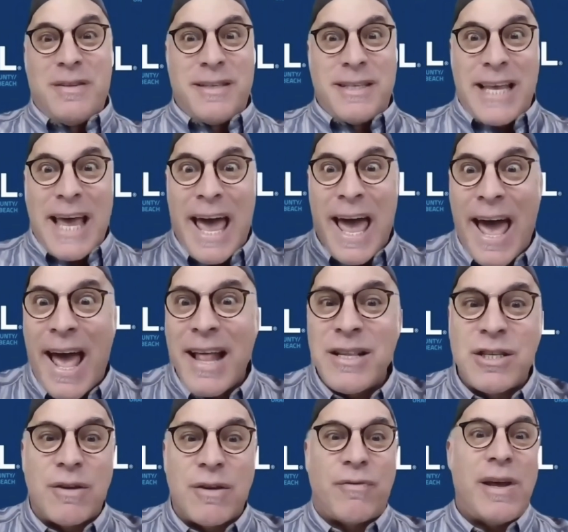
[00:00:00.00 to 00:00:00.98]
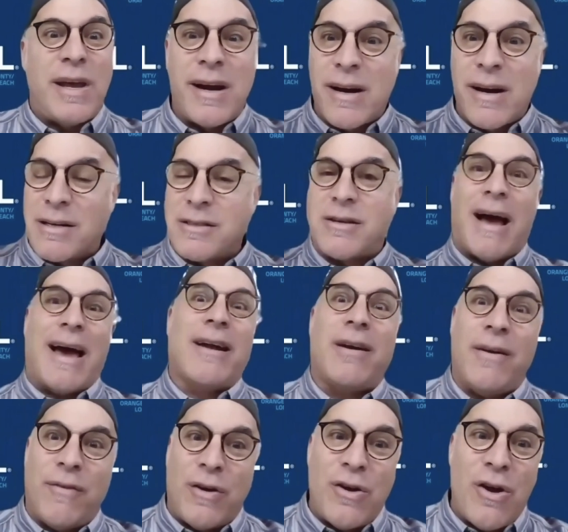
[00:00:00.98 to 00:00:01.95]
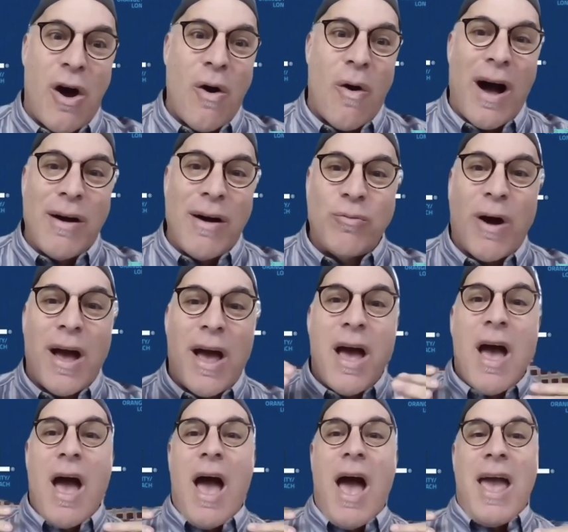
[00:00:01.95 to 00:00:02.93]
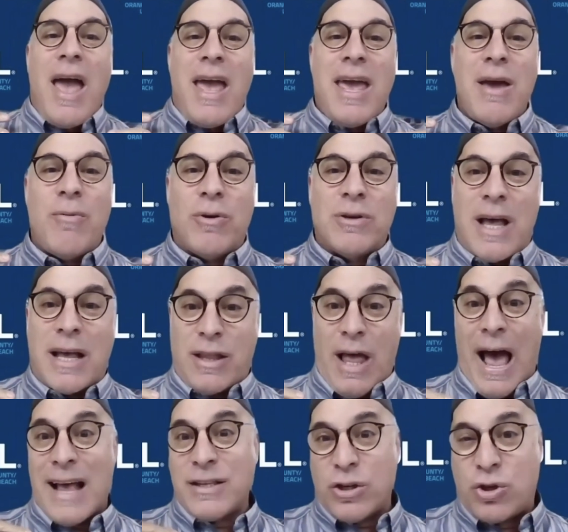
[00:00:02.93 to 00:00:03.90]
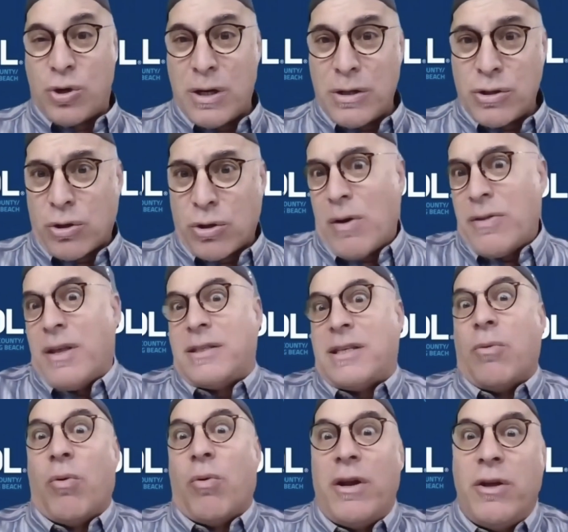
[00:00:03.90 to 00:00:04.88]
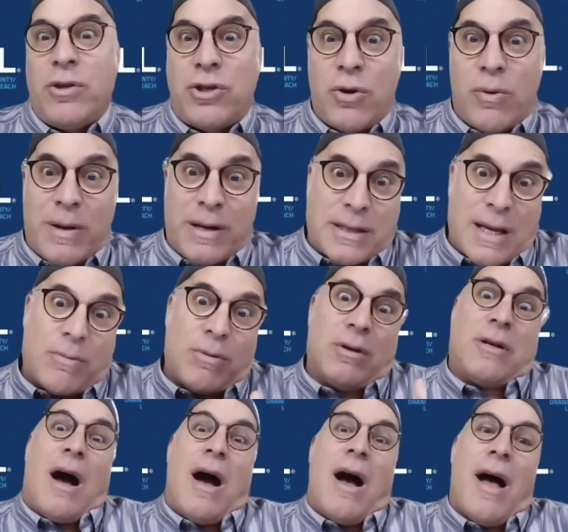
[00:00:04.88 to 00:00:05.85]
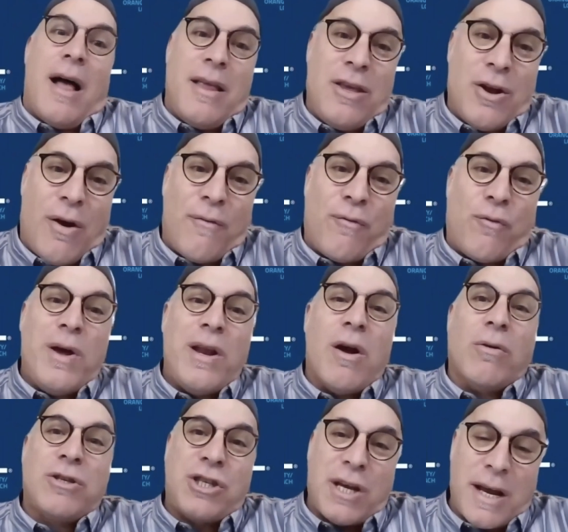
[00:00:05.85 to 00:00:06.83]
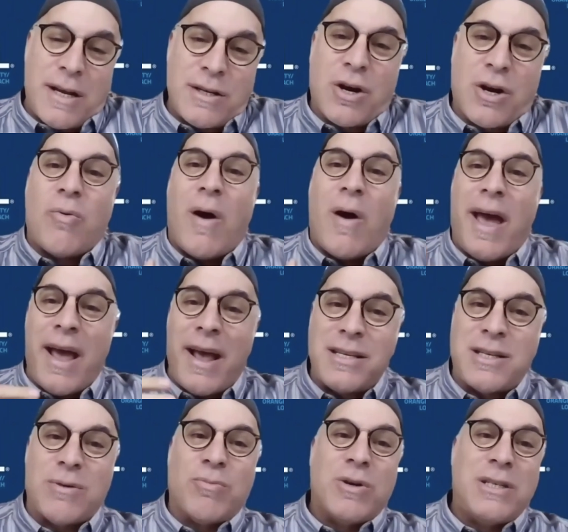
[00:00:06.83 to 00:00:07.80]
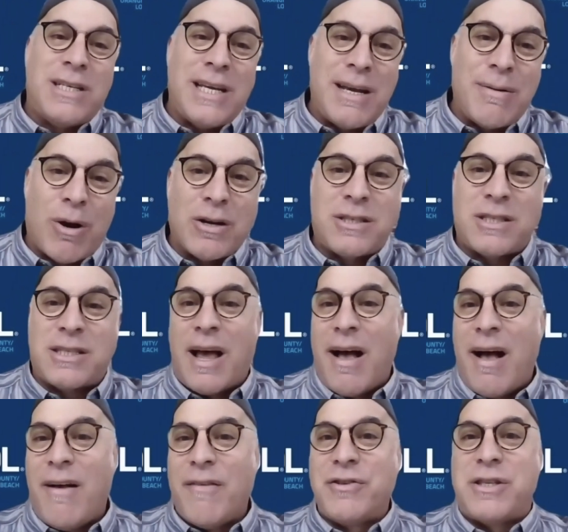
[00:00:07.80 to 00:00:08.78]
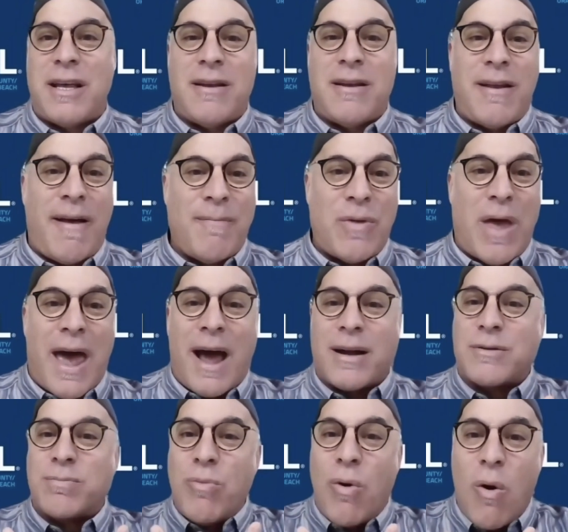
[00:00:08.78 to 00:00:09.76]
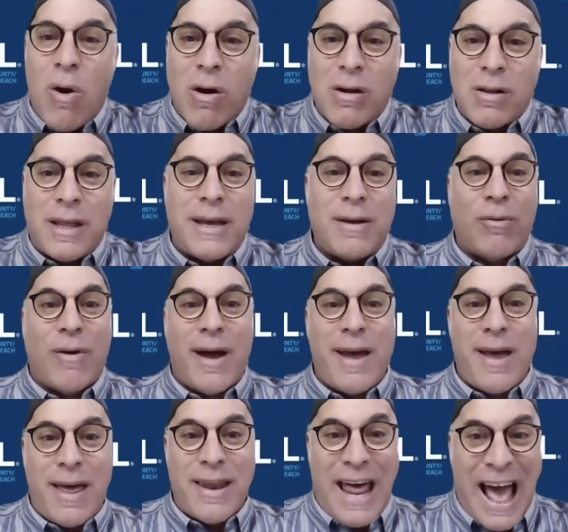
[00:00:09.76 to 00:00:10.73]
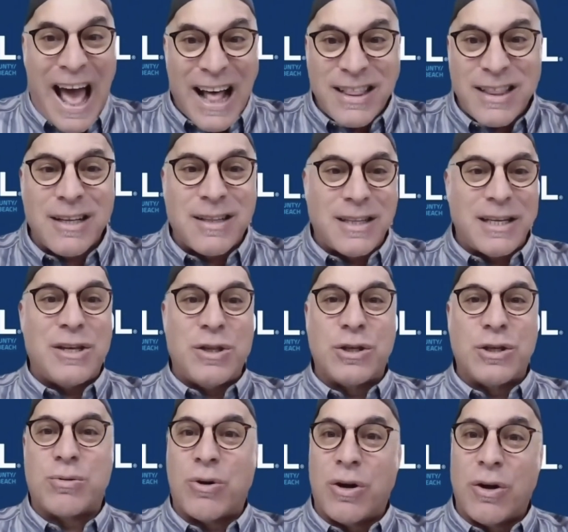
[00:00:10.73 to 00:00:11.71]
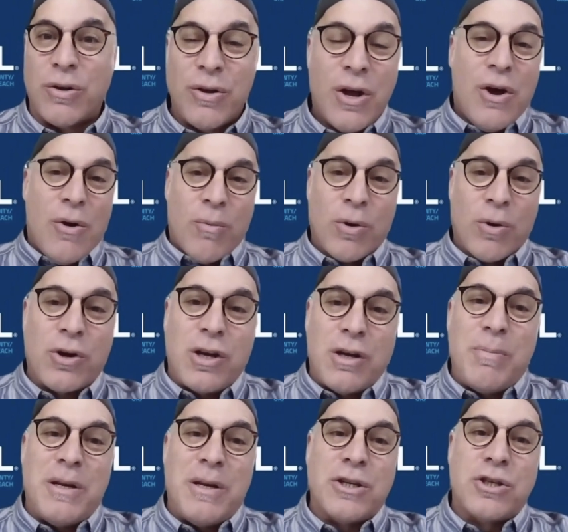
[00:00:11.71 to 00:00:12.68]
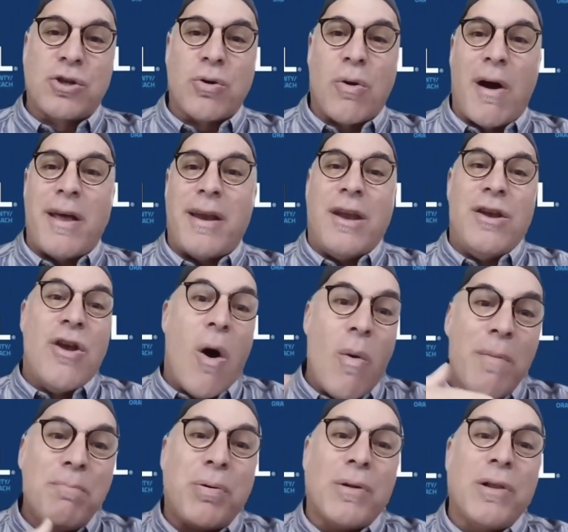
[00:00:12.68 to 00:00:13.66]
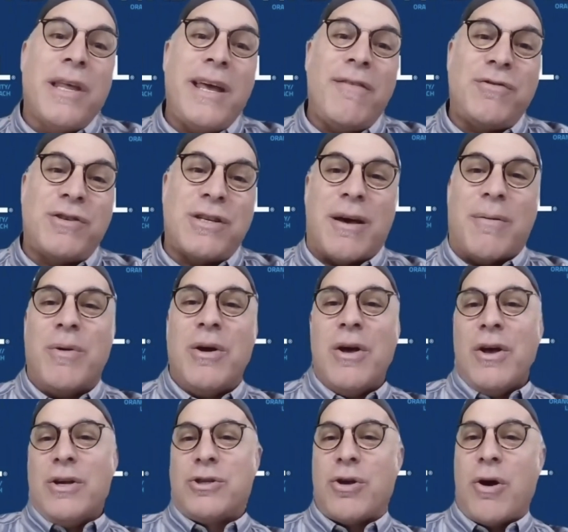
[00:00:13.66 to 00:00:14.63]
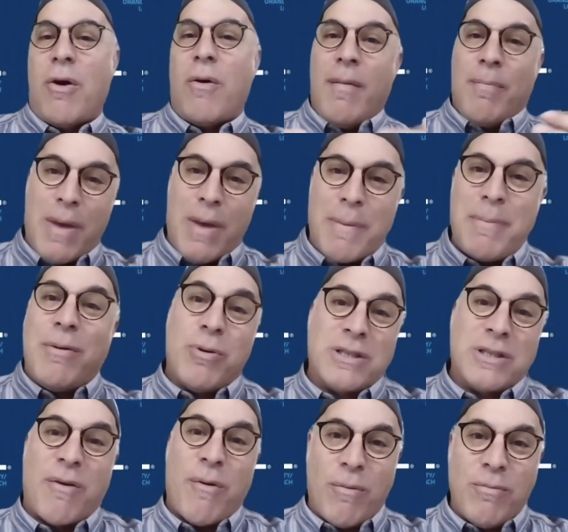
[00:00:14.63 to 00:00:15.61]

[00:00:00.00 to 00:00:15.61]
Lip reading: tens of years, I don't even know, right? He was like, as the trees are growing, they say, what are you doing? He's like, well, God, if we don't change our ways and redeem ourselves and act morally, right, and ethically in this world, we're going to be destroyed. And no one believed him. So maybe he was